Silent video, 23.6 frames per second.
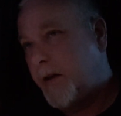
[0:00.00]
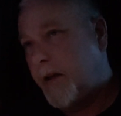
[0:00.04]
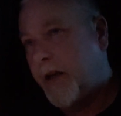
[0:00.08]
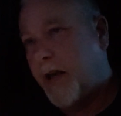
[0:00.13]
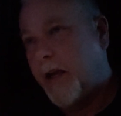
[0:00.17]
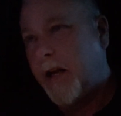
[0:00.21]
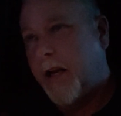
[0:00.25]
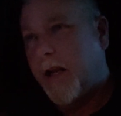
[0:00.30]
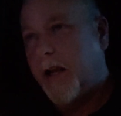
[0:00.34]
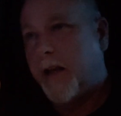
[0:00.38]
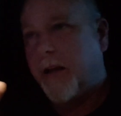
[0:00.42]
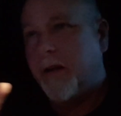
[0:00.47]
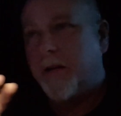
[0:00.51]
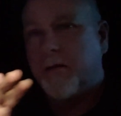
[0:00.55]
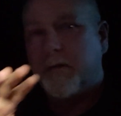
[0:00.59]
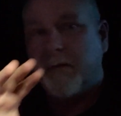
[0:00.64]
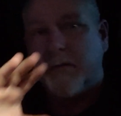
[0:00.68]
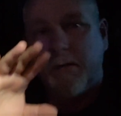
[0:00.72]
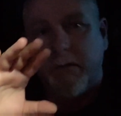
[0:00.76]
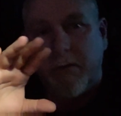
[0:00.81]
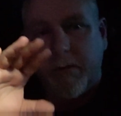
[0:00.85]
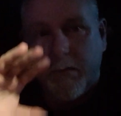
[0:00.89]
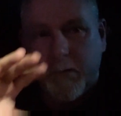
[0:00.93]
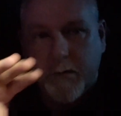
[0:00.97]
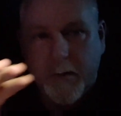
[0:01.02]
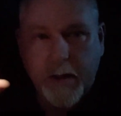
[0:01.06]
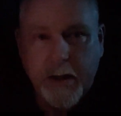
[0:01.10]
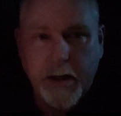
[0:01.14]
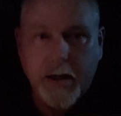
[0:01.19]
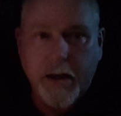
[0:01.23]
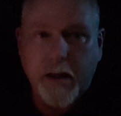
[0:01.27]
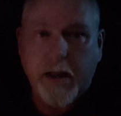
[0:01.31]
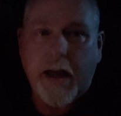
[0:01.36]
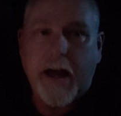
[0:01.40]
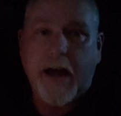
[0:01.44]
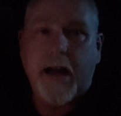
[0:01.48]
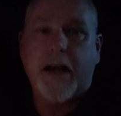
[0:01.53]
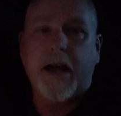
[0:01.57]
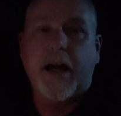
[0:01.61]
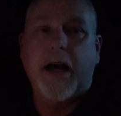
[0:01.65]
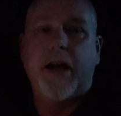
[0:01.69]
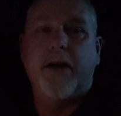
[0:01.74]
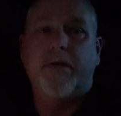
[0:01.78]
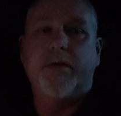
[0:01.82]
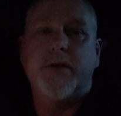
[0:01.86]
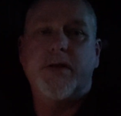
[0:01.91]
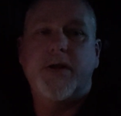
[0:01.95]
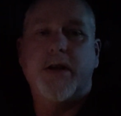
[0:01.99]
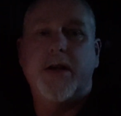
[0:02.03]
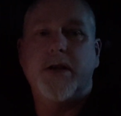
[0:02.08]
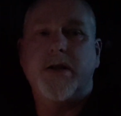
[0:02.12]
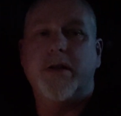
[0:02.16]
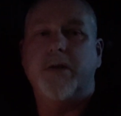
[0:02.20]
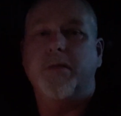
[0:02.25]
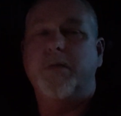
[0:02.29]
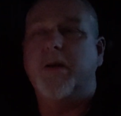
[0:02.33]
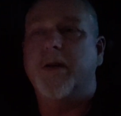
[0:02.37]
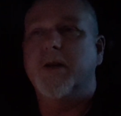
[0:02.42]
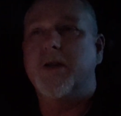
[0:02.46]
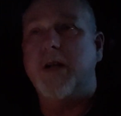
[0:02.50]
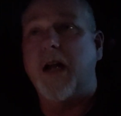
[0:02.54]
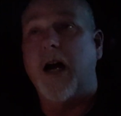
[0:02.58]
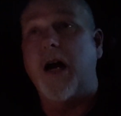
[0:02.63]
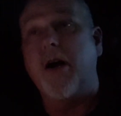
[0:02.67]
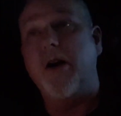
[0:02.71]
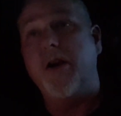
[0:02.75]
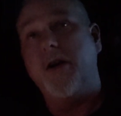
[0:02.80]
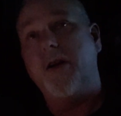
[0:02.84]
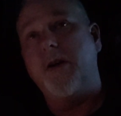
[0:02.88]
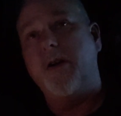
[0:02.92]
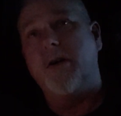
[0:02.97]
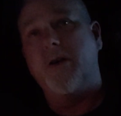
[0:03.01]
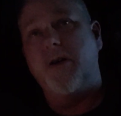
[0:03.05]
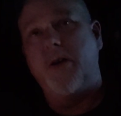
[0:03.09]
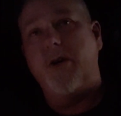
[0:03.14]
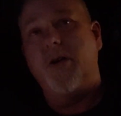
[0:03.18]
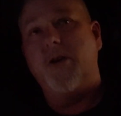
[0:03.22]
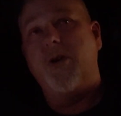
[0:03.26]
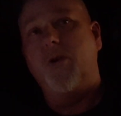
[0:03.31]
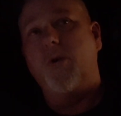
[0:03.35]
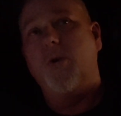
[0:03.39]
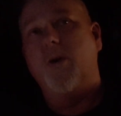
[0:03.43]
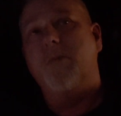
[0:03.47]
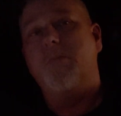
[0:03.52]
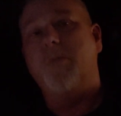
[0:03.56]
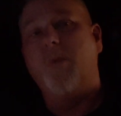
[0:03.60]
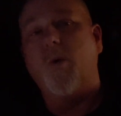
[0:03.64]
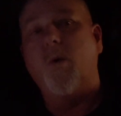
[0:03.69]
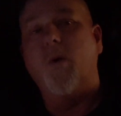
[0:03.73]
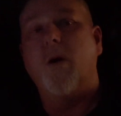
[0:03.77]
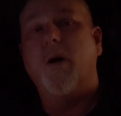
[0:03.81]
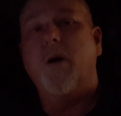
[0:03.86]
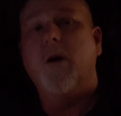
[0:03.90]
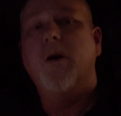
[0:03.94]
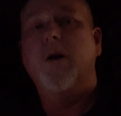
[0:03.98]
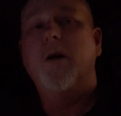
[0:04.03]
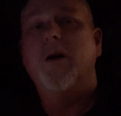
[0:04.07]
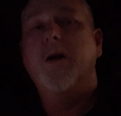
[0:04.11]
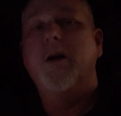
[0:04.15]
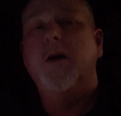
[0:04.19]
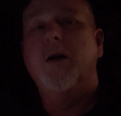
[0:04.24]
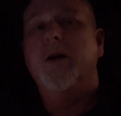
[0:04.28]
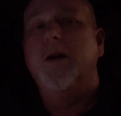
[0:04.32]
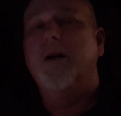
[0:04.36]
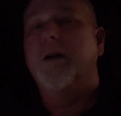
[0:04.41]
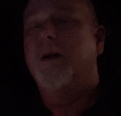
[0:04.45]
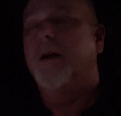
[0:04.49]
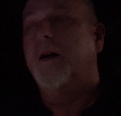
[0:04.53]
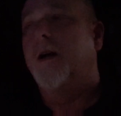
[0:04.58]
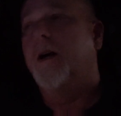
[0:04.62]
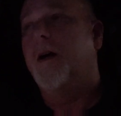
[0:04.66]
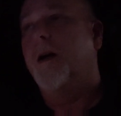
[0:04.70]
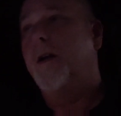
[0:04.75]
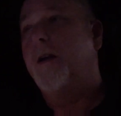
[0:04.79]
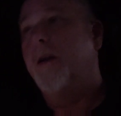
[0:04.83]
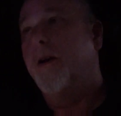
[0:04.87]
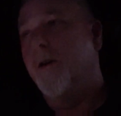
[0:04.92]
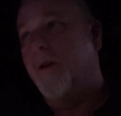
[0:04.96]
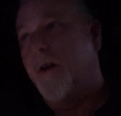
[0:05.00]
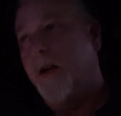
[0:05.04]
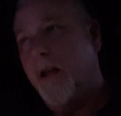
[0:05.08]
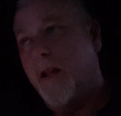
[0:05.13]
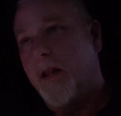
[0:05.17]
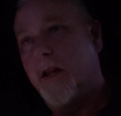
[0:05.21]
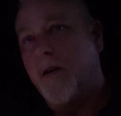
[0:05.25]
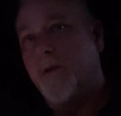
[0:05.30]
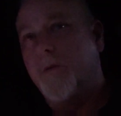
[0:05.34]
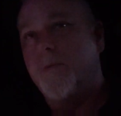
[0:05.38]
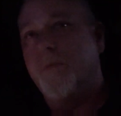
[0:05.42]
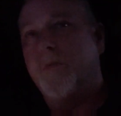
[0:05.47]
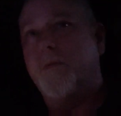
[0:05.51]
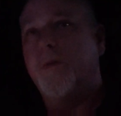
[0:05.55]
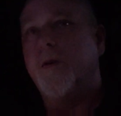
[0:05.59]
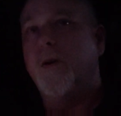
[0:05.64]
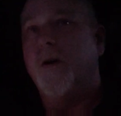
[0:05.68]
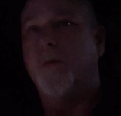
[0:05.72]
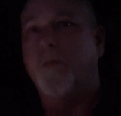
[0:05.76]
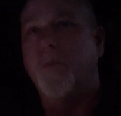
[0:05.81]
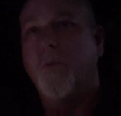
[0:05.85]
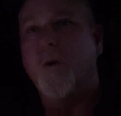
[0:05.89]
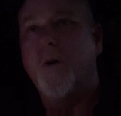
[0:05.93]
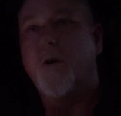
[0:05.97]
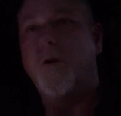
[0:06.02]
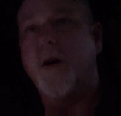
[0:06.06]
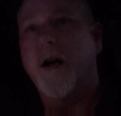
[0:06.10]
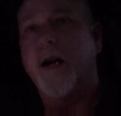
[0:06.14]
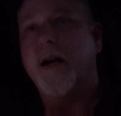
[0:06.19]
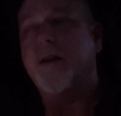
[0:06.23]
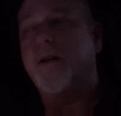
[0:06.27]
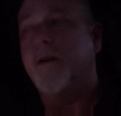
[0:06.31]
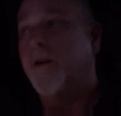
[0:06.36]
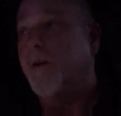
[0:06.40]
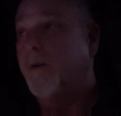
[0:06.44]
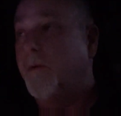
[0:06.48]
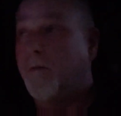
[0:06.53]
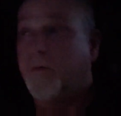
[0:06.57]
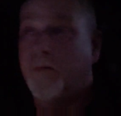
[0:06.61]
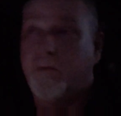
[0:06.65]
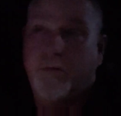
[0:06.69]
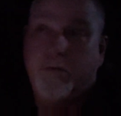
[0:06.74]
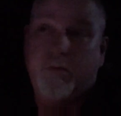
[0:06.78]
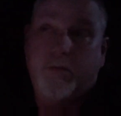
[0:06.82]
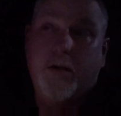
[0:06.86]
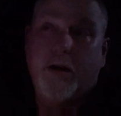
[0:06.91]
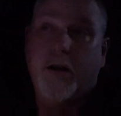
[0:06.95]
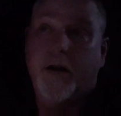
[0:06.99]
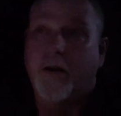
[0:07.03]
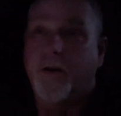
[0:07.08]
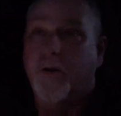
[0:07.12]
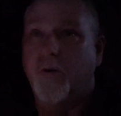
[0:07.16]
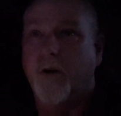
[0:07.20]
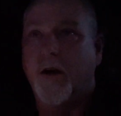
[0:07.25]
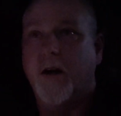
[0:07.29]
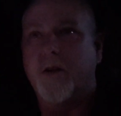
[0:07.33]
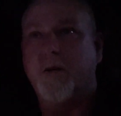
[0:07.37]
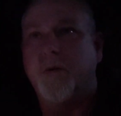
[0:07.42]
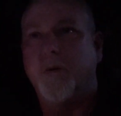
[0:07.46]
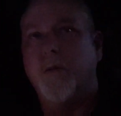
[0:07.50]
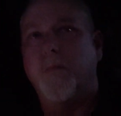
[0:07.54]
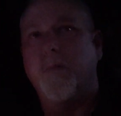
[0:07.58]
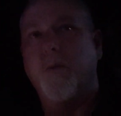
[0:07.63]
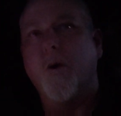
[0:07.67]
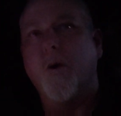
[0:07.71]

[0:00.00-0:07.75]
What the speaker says: getting into that kind of a system, because now you're doing more. You're dealing more directly. You're dealing directly with